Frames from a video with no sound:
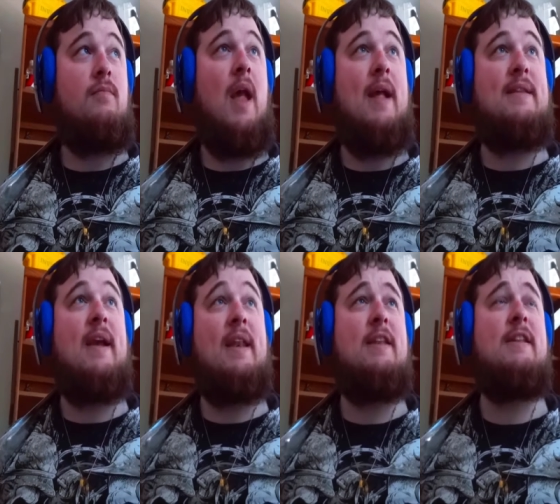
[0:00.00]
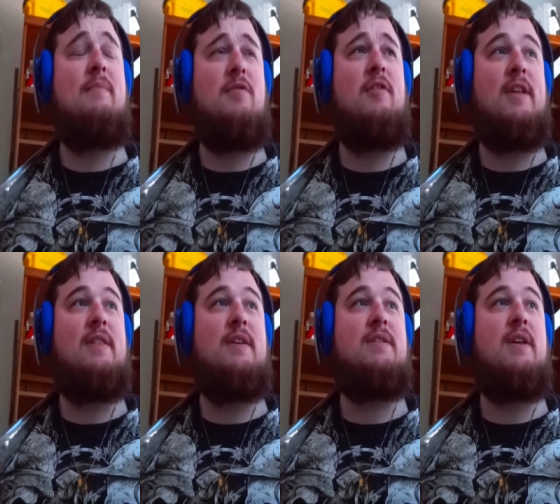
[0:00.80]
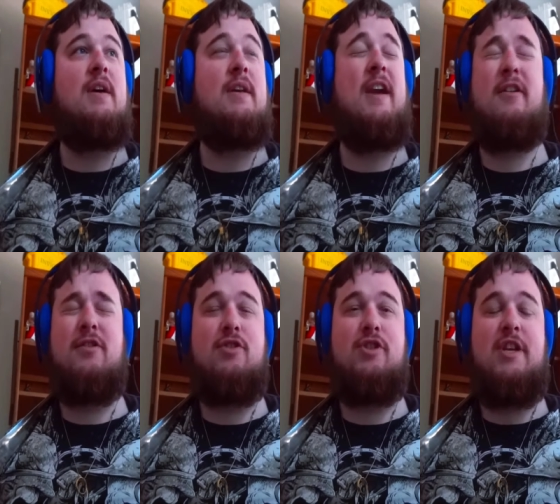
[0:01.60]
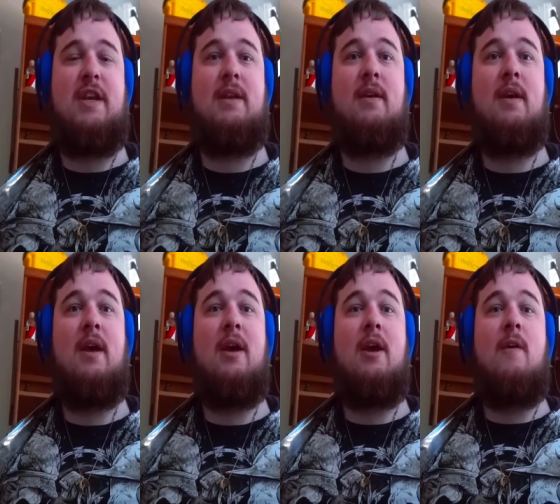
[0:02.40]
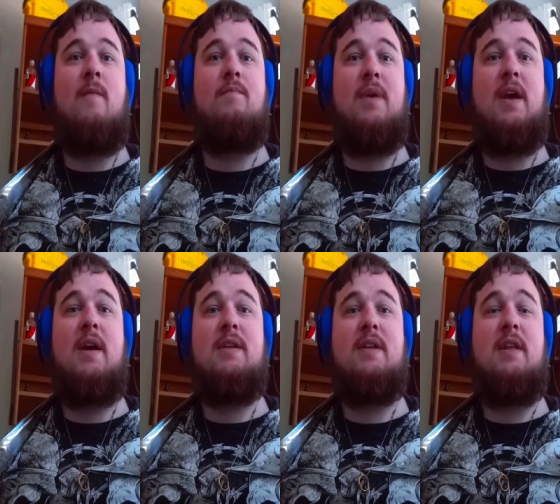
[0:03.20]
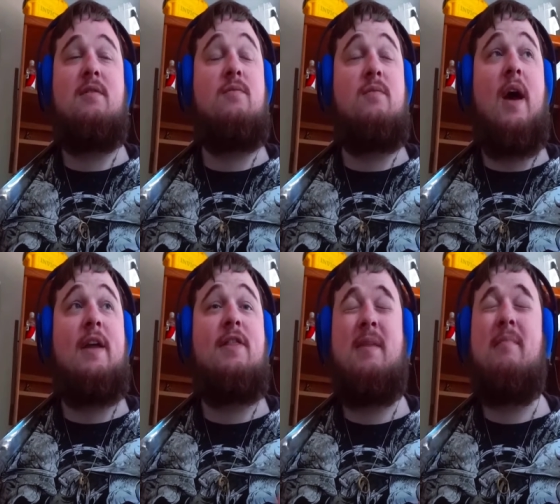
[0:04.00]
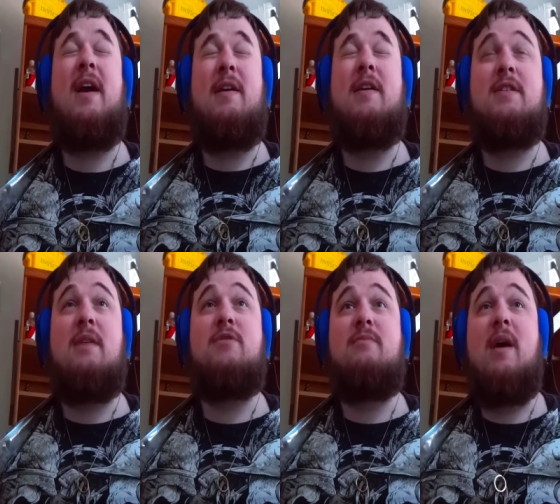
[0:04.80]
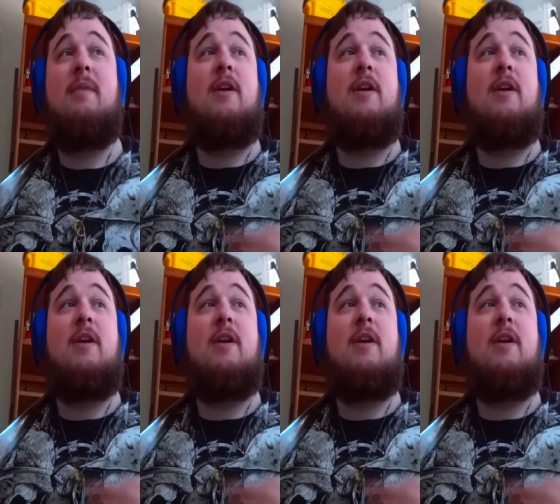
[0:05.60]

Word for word: and take an in-depth look at this uh, character sheet because it. I think my assumption might have been